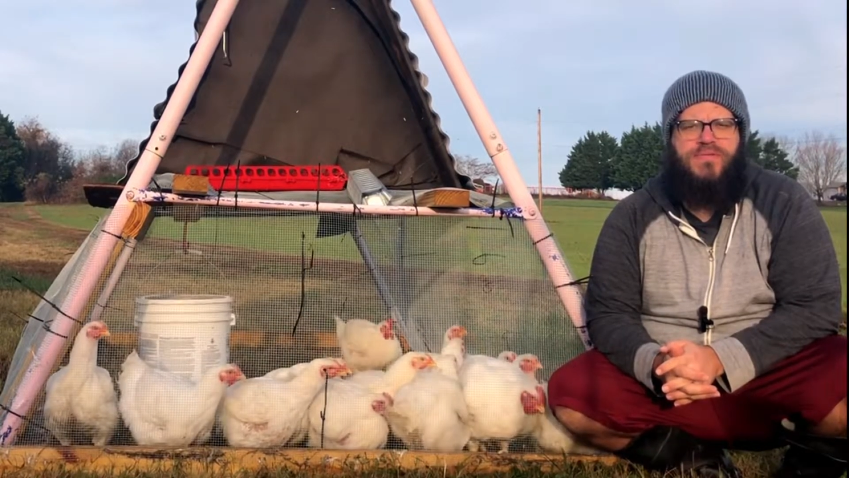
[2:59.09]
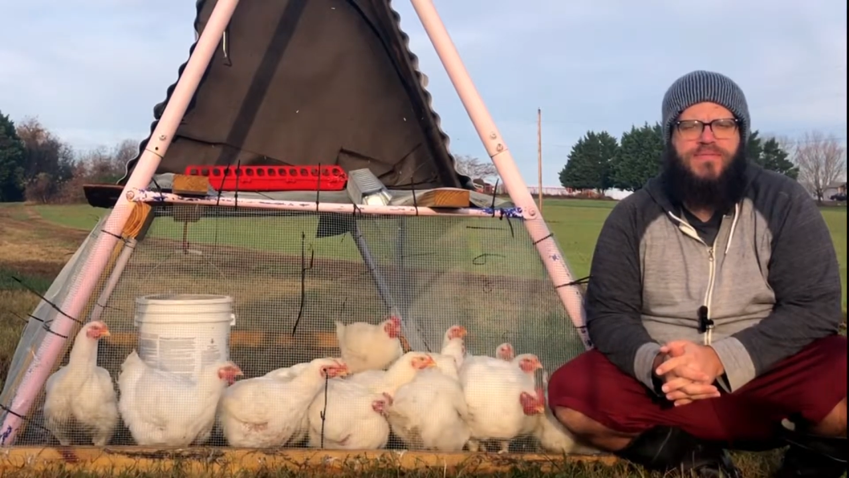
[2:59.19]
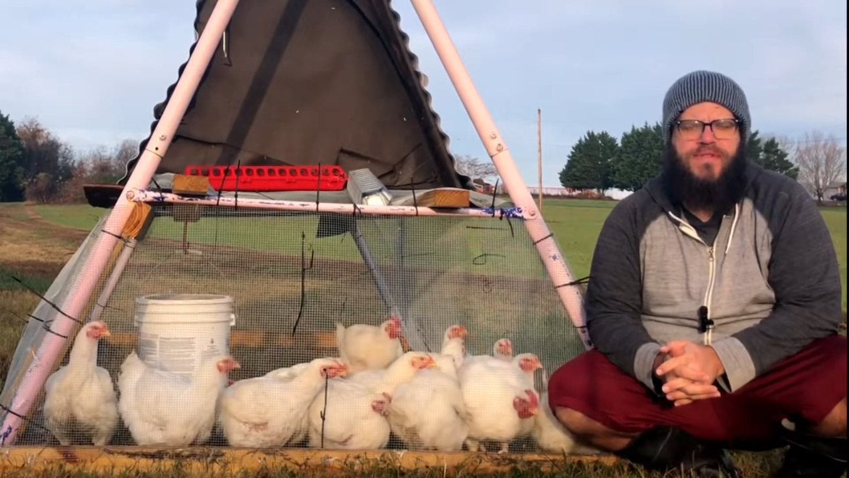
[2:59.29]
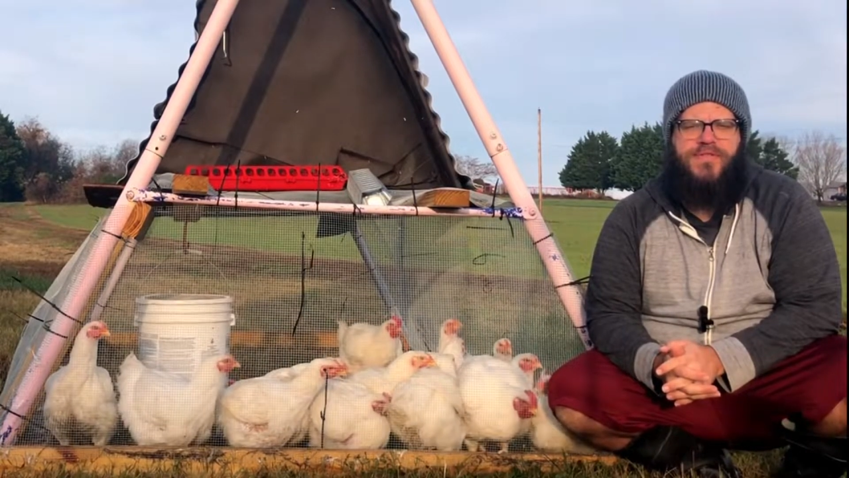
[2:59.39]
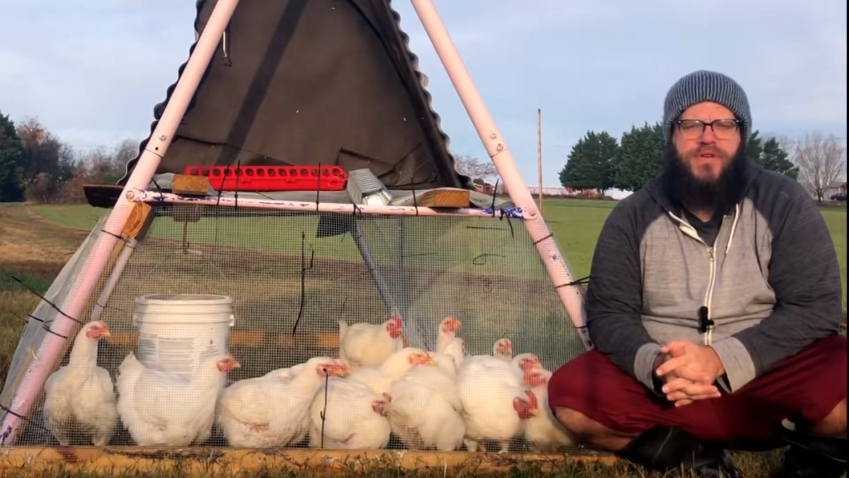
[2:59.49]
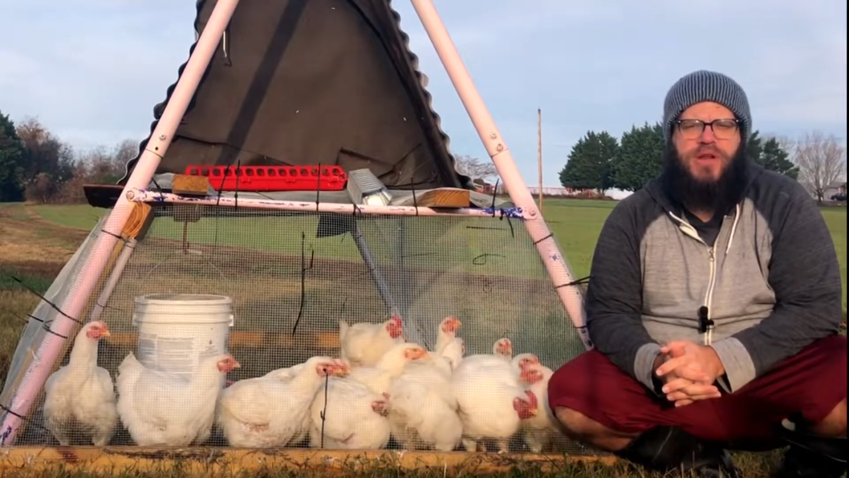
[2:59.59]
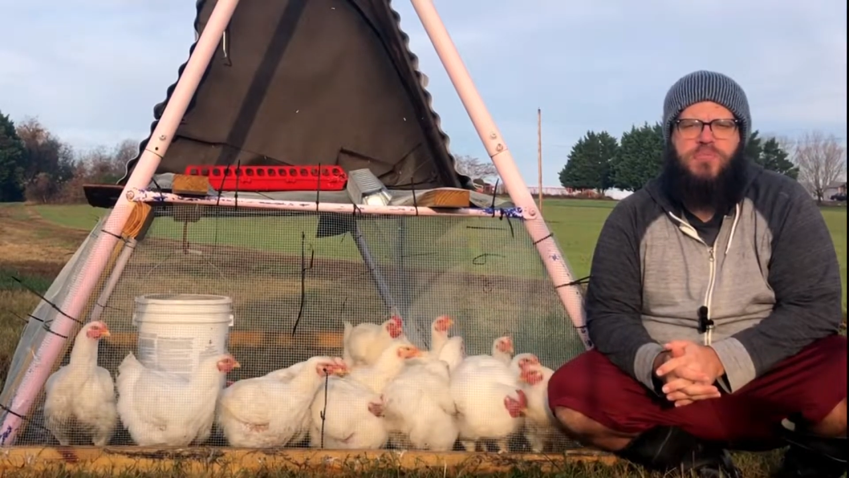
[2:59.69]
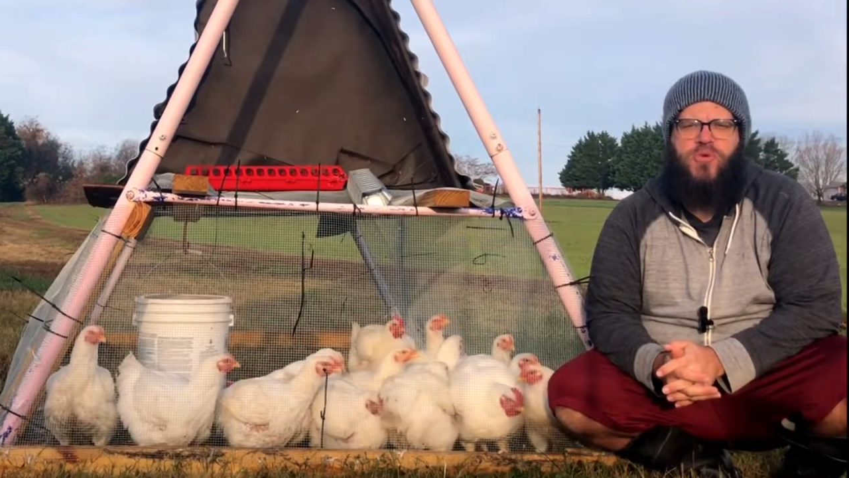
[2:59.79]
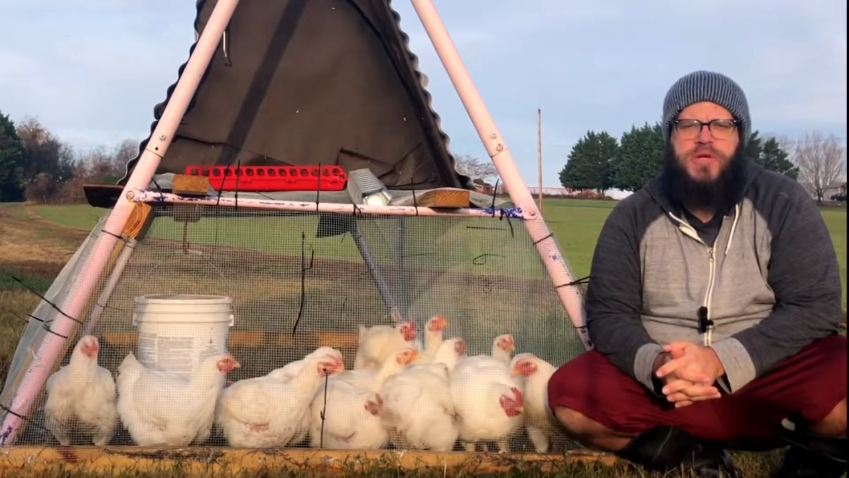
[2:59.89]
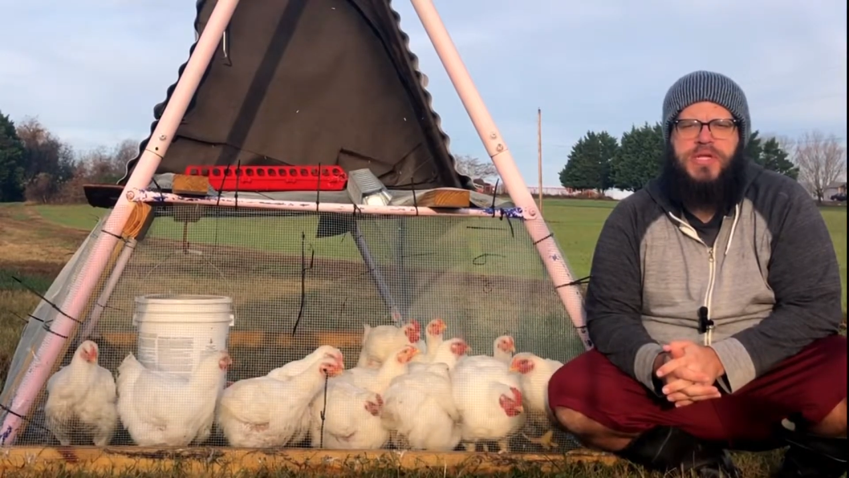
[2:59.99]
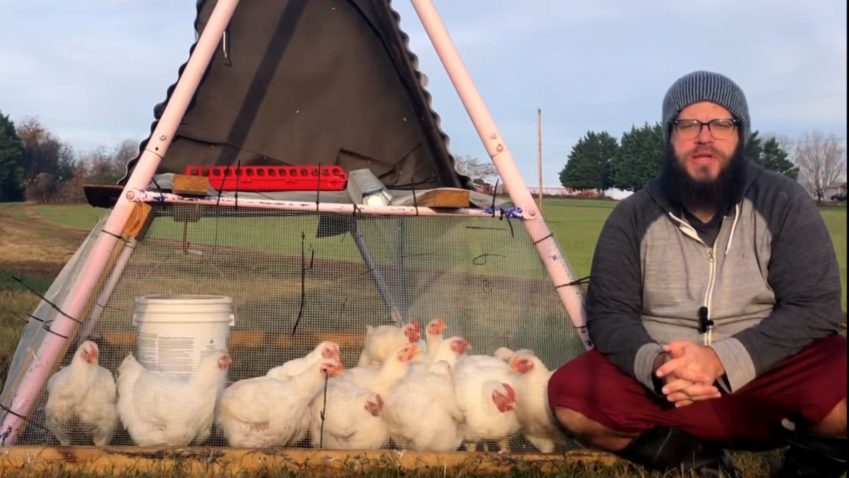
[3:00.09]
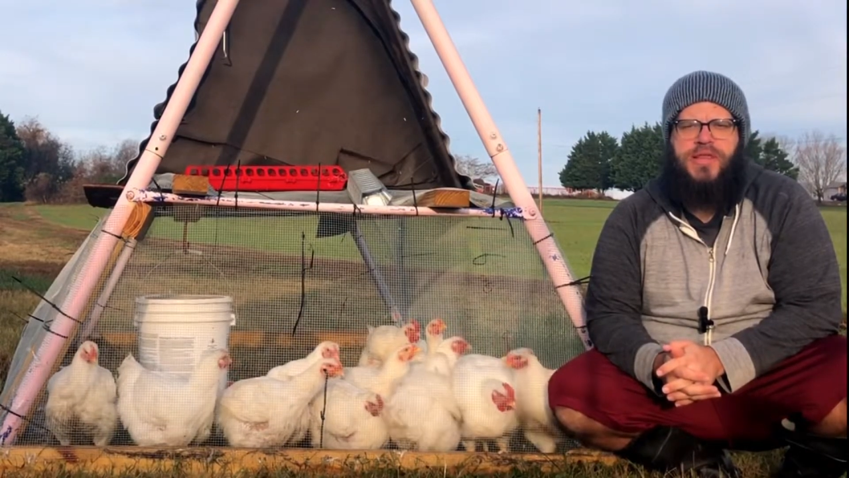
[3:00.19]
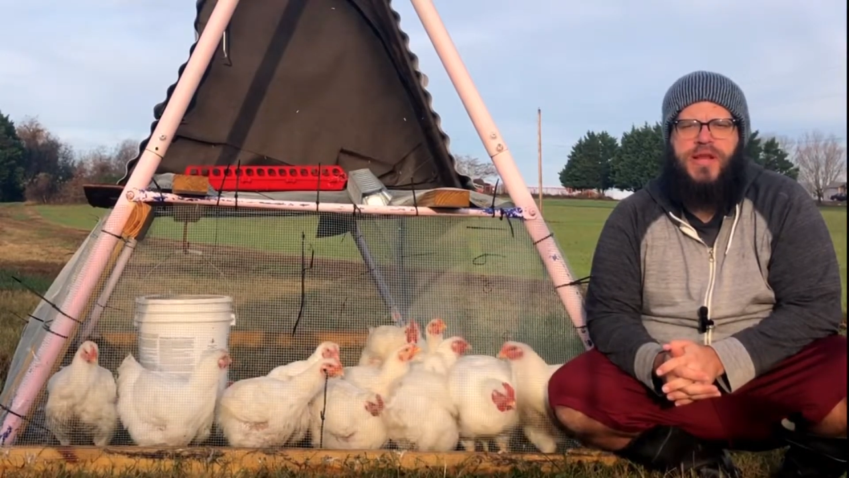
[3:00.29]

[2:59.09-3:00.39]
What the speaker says: if there are any points in it